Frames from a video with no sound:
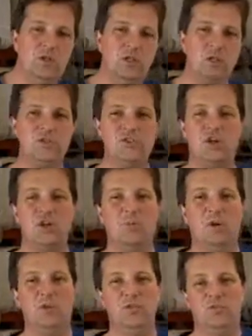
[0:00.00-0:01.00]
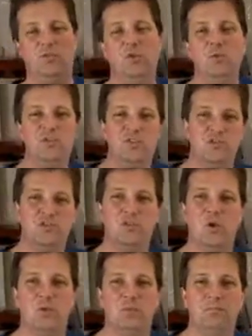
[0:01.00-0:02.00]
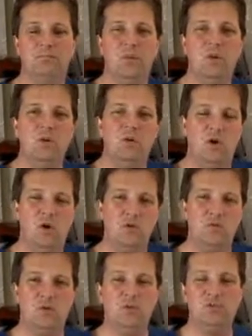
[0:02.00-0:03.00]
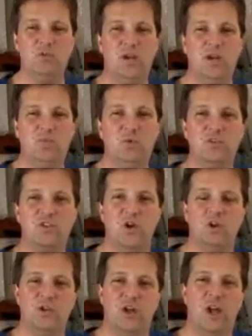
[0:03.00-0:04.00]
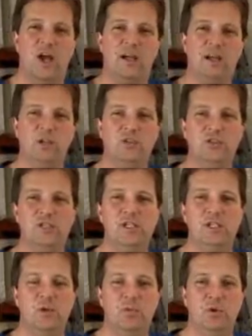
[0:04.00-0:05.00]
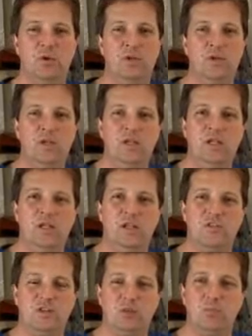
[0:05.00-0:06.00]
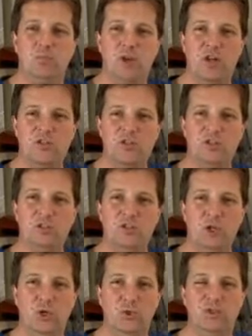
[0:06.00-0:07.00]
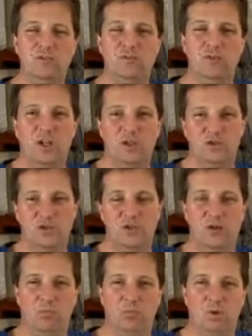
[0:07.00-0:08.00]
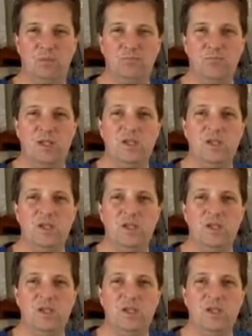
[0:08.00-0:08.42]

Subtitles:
Now let's talk about the firmness of foam. All foams will have what's called an ILD number. It's an impression load deflection number,